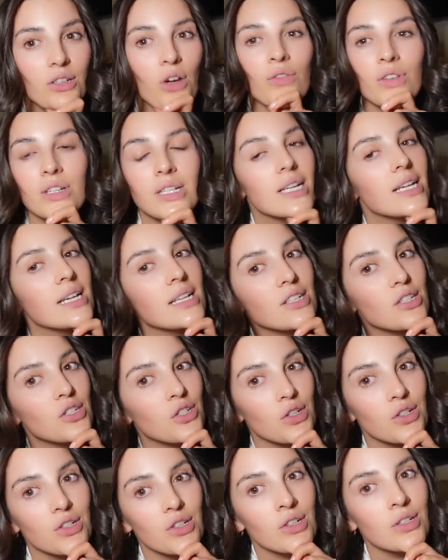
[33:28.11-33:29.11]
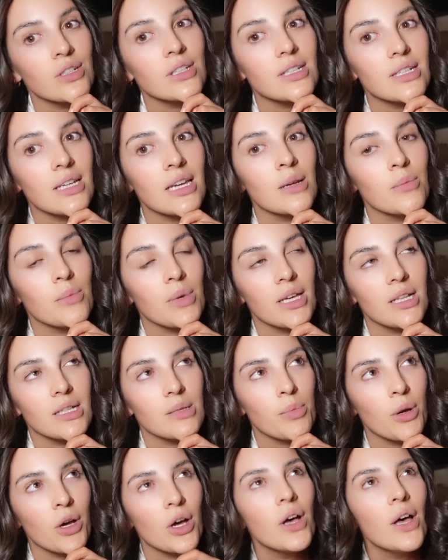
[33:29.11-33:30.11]
Obviously, it's just unseen bits,
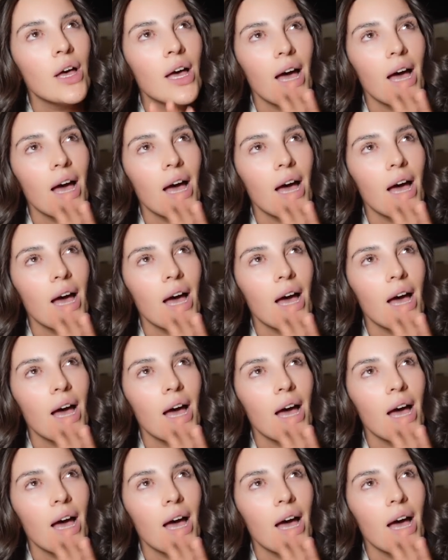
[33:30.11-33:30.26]
but